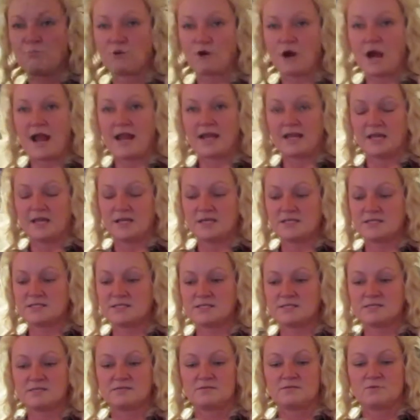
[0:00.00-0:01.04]

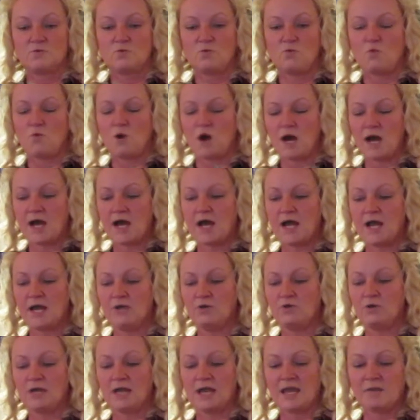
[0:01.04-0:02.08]
brackets. Why
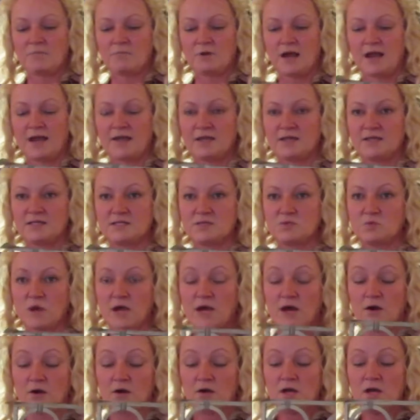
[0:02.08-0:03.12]
do I like brackets?
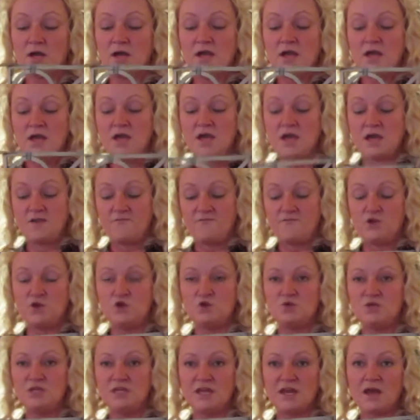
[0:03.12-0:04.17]
Well, if
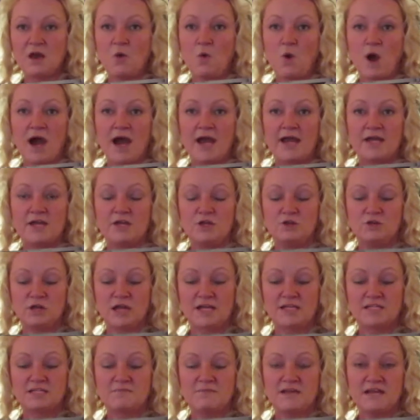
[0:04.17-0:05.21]
you DIY and you
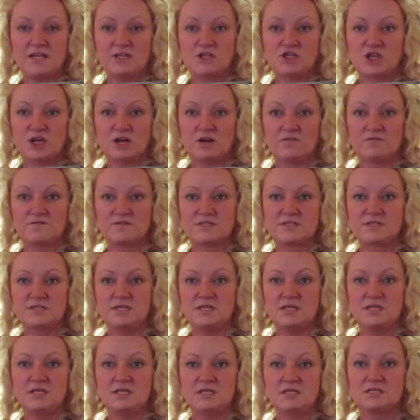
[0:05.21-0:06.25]
like to make shelves,
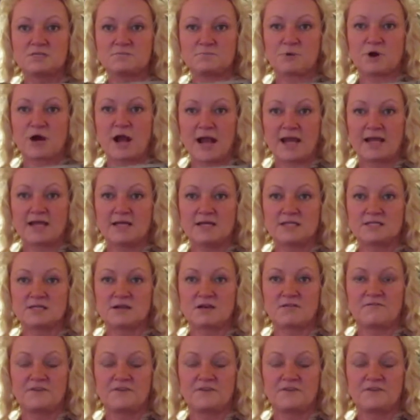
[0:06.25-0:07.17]
these brackets are